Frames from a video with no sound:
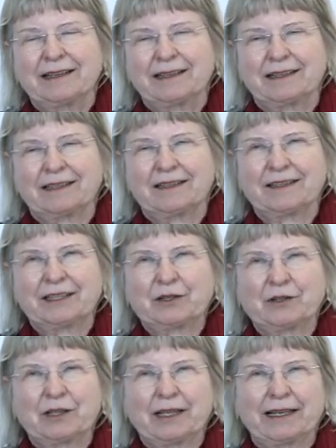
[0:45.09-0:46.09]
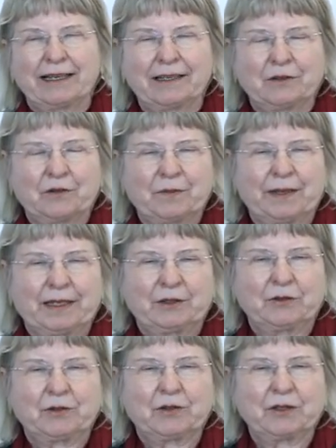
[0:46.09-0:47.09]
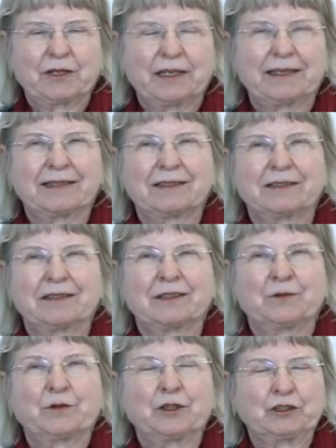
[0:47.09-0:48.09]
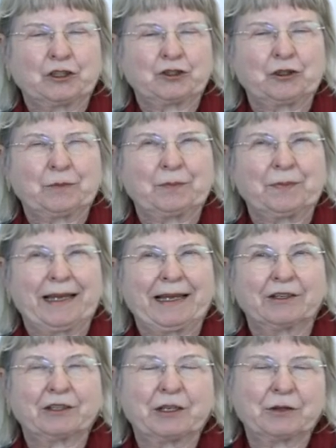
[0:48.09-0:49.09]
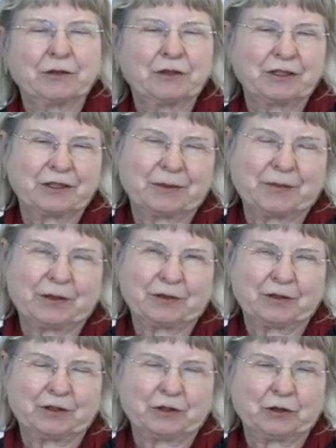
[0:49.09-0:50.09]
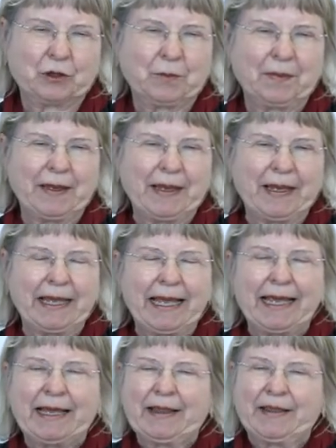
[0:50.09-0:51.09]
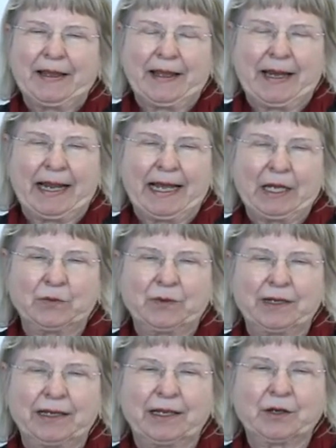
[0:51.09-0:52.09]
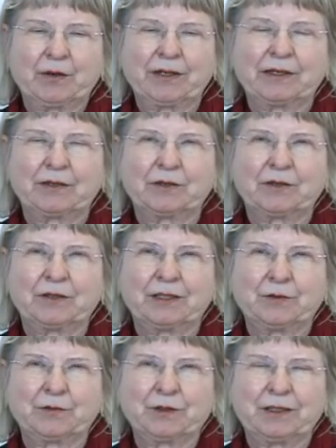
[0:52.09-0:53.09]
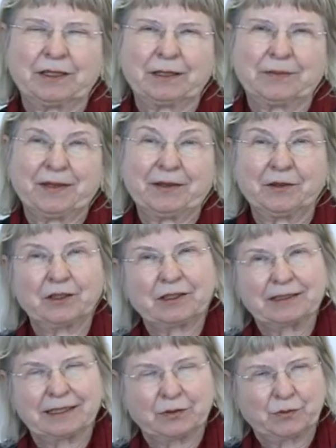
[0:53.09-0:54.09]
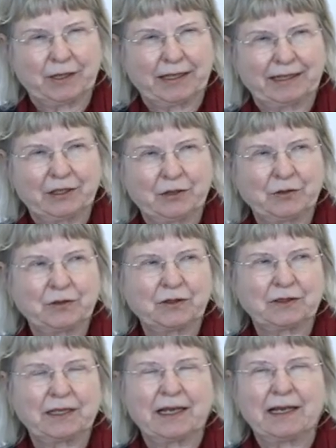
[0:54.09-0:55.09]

The outline of my talk is first a short background about the topic, then I will go into the different methods that we can use